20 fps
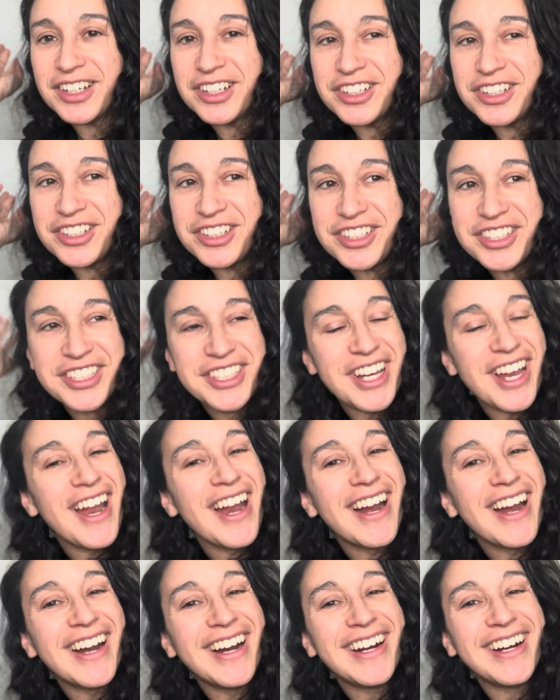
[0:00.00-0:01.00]

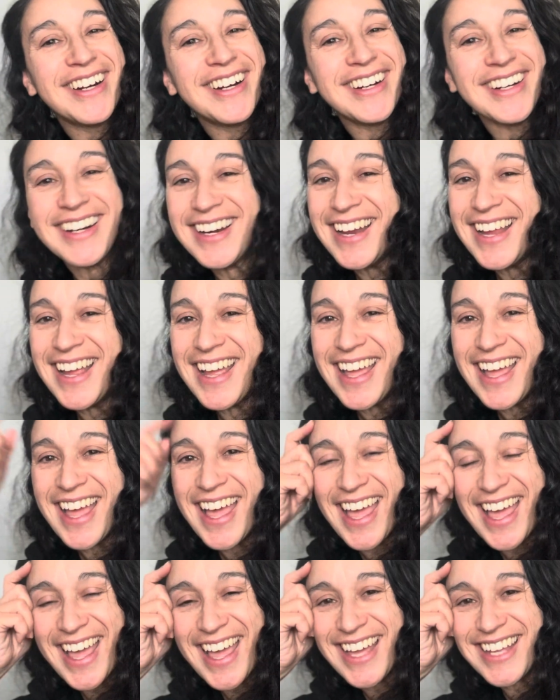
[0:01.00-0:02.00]
share,
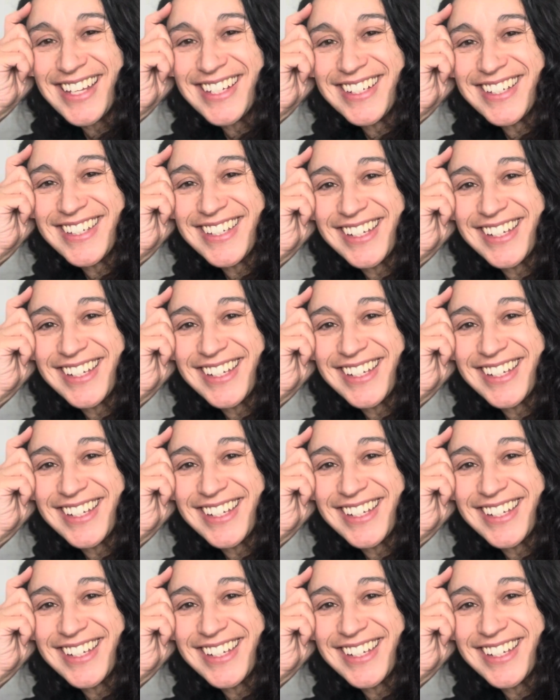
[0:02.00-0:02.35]
and